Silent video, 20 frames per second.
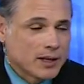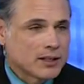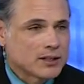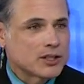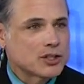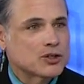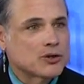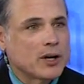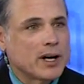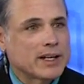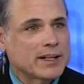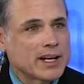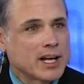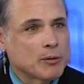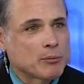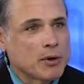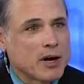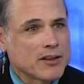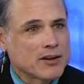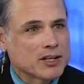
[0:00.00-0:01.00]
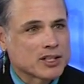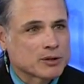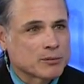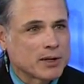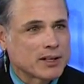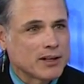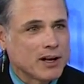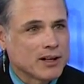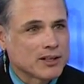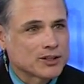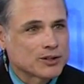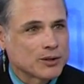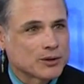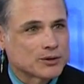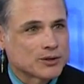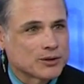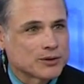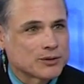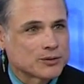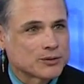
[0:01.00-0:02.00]
try and help others, but also
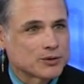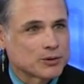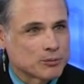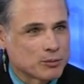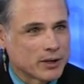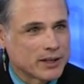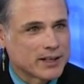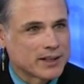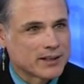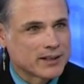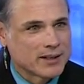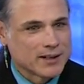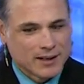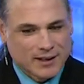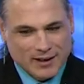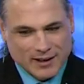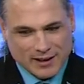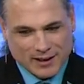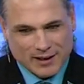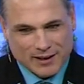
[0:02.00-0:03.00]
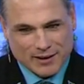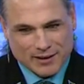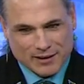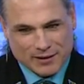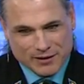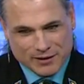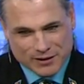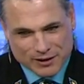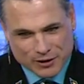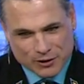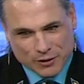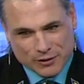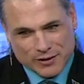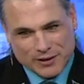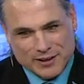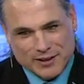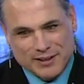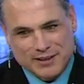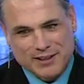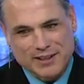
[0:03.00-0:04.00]
to bring
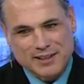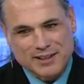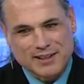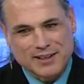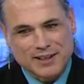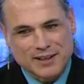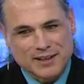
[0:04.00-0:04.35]
the